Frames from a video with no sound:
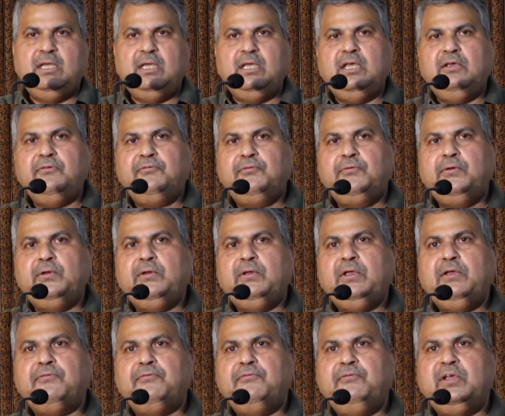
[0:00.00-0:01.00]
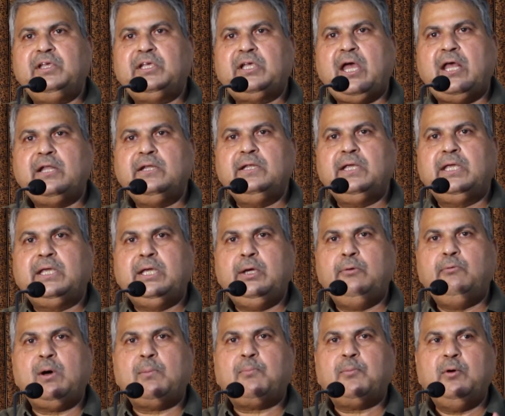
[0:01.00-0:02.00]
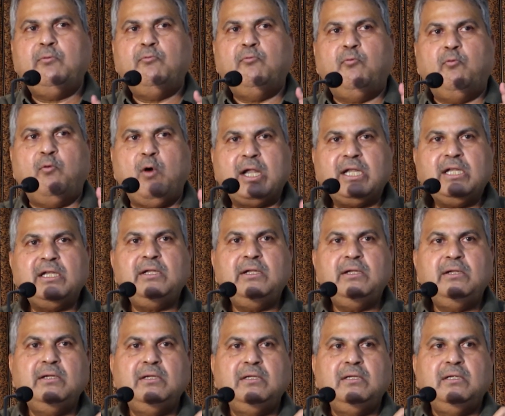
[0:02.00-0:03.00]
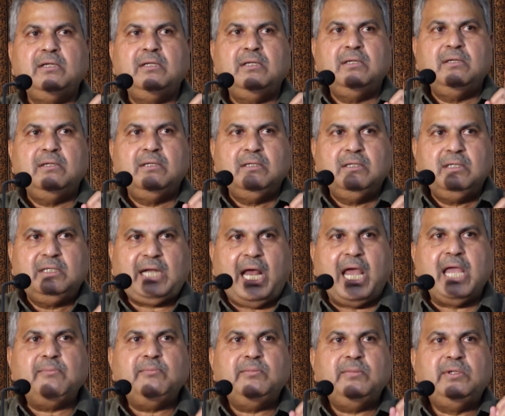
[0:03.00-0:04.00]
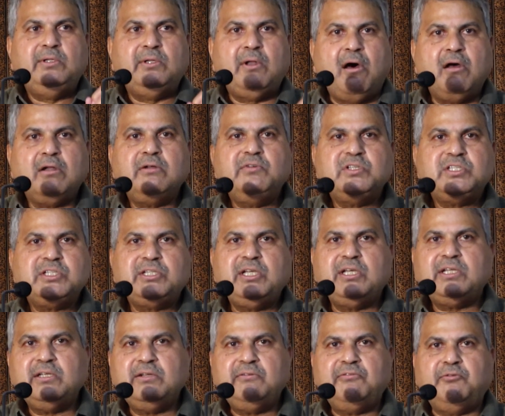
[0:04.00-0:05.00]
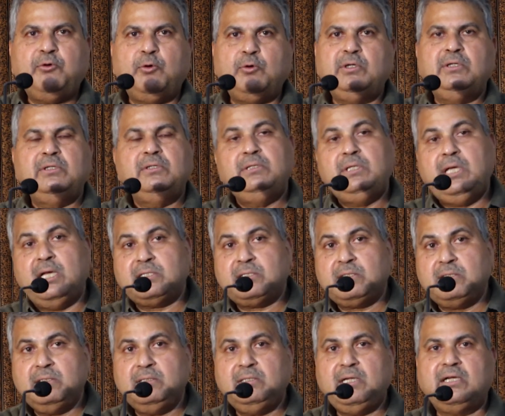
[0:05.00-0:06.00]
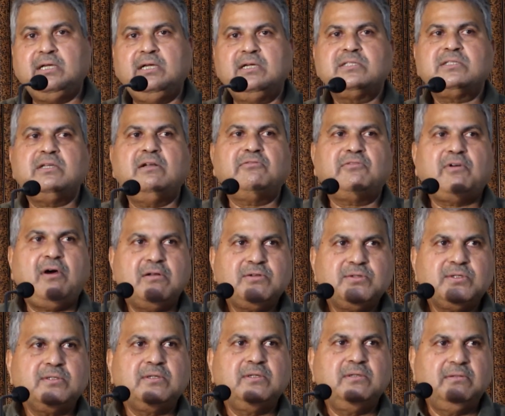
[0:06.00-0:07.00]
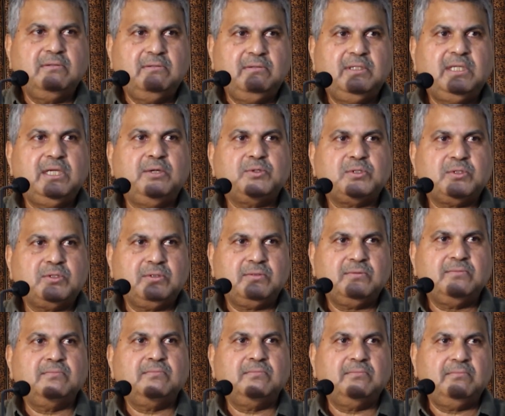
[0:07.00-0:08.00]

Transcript: If we can give up one time non-vegetarian food, yes, that itself gives